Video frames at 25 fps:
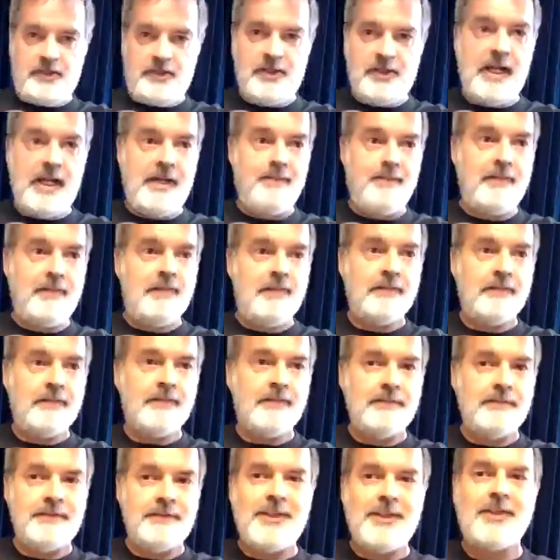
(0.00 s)
name,
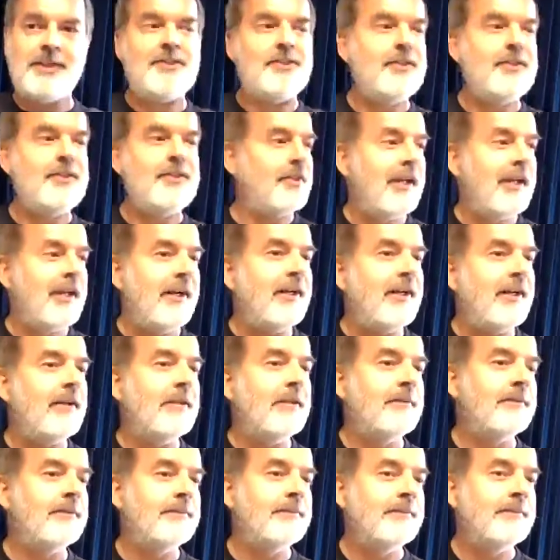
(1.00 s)
God's still
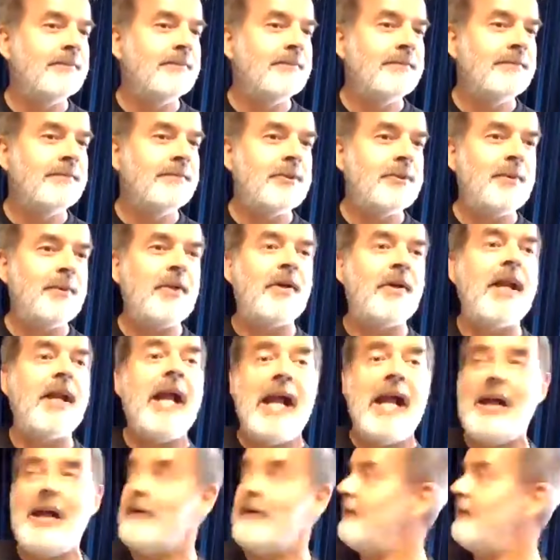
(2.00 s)
there. So we don't
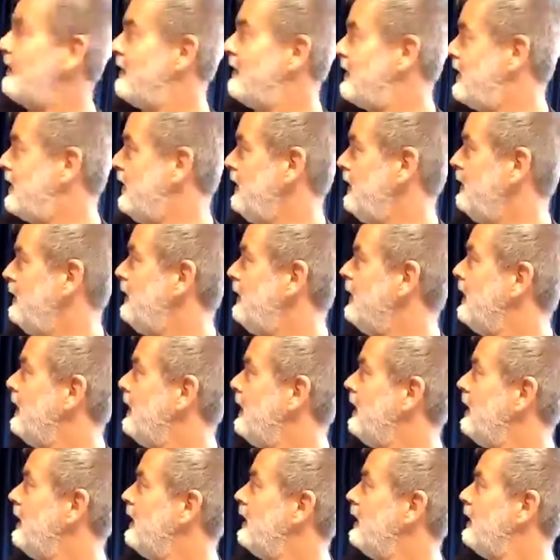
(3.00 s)
have to,
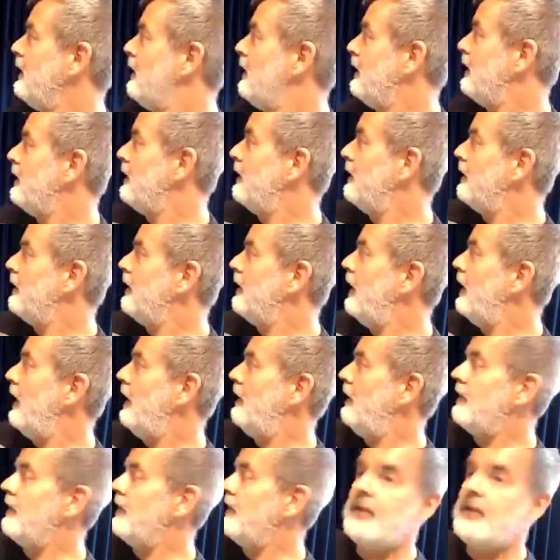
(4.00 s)

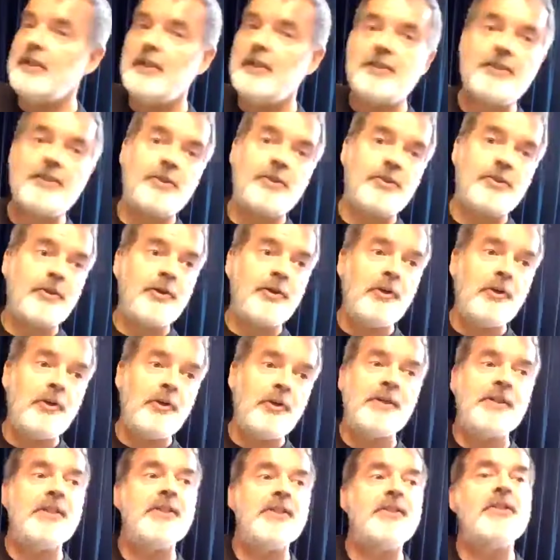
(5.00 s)
this is true,
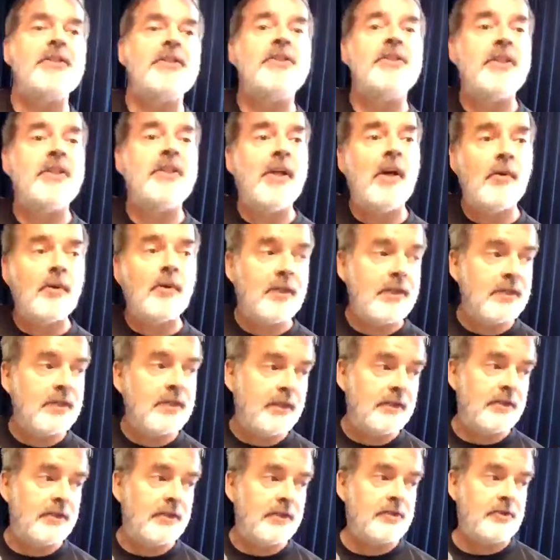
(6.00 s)
but this isn't the only
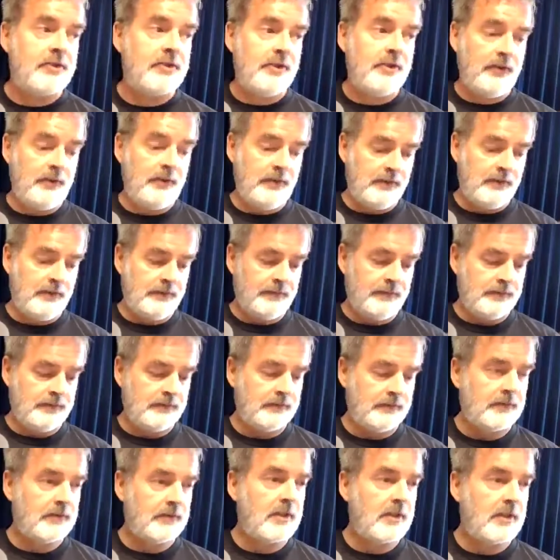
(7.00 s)
thing that's true.
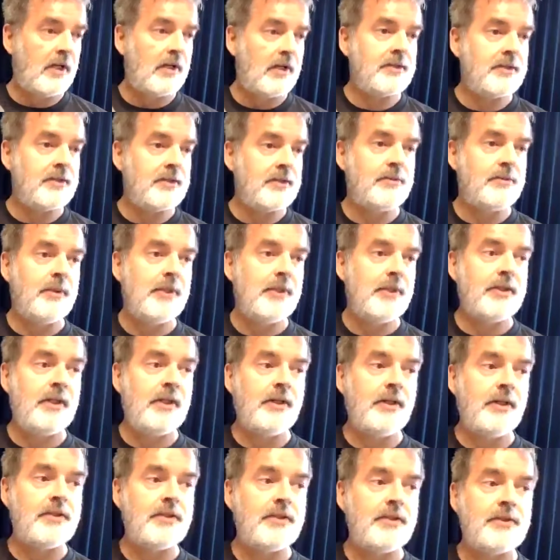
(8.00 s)
God is with
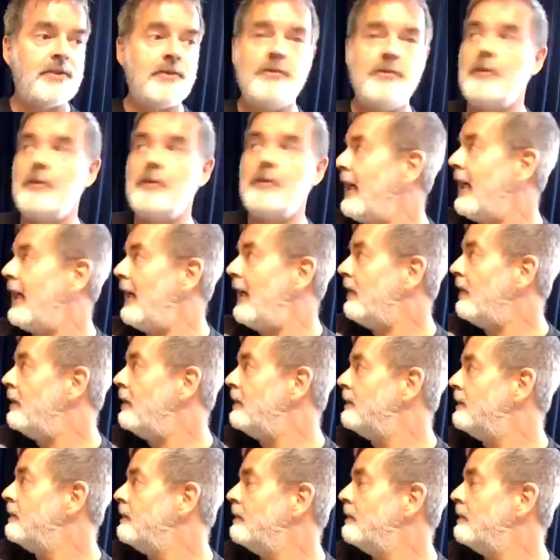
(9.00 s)
us when we gather.